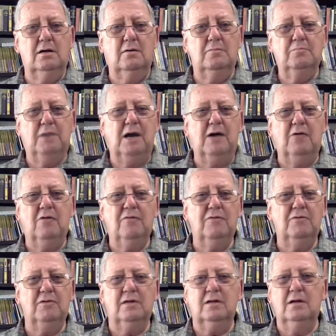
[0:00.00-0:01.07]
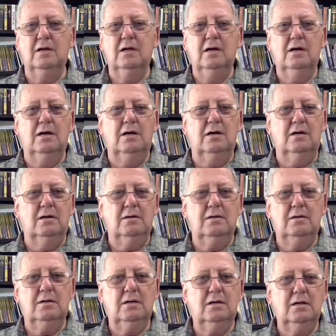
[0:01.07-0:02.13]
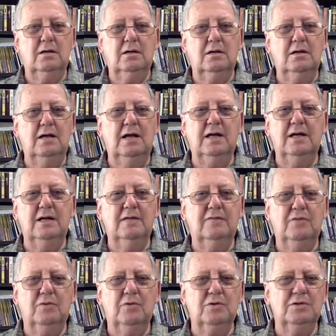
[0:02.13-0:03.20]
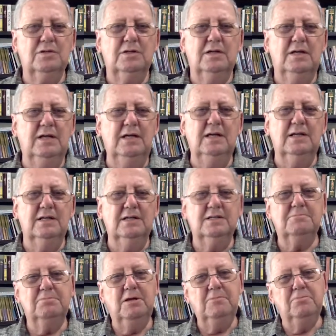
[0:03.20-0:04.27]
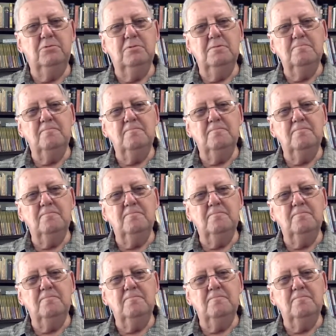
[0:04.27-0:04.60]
powerful and negative towards he and his people,